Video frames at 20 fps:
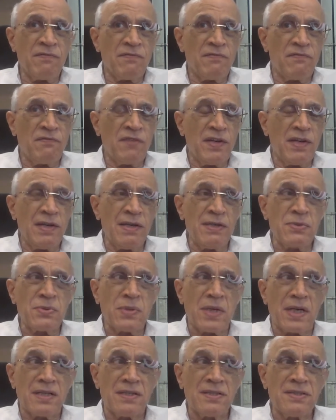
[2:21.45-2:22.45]
failed to
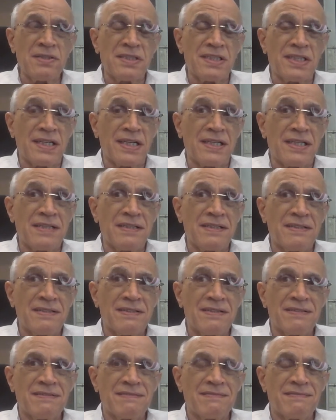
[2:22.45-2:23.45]
understand
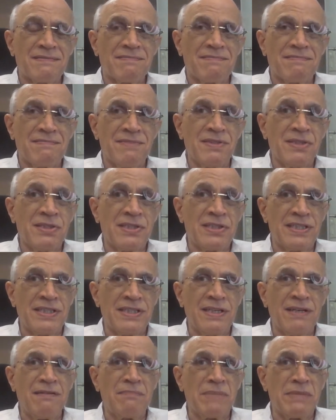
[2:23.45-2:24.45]
the
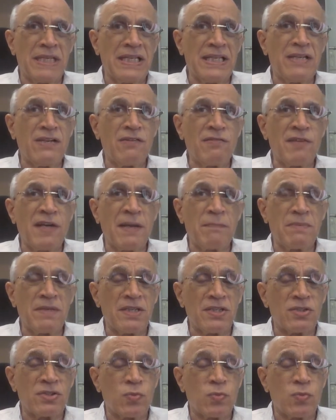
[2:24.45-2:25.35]
real meaning of happiness.